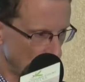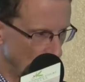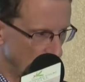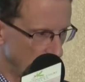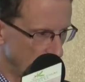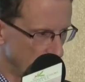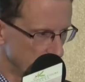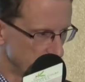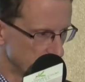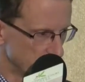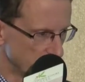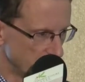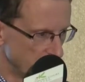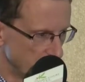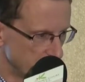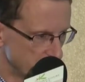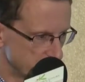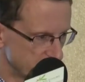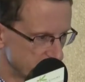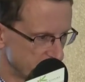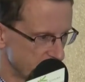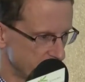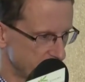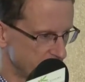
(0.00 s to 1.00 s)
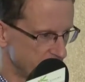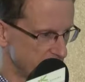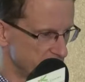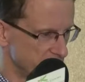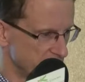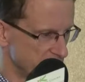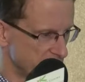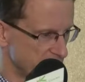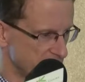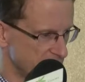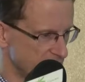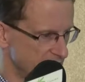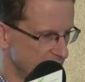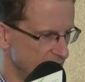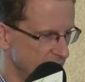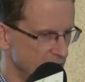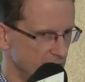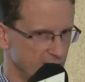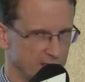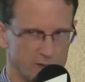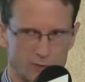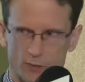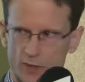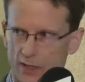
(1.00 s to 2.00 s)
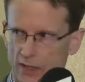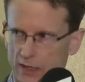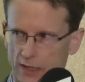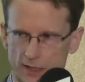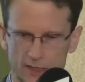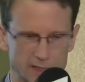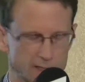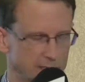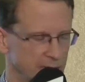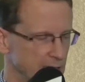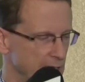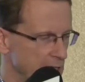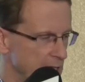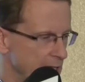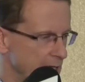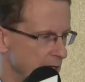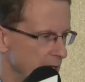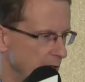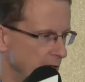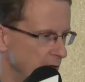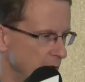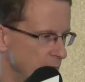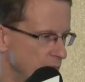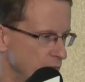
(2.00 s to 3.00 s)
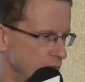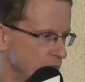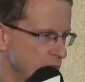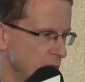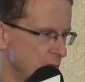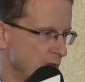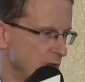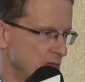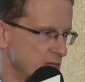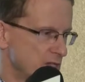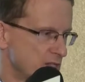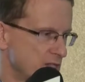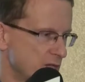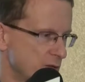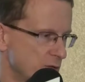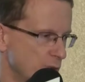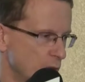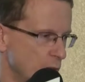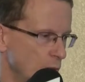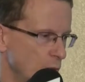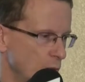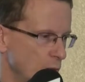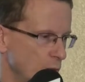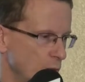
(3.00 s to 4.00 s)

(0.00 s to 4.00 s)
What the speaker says: will skip through this fairly quickly. So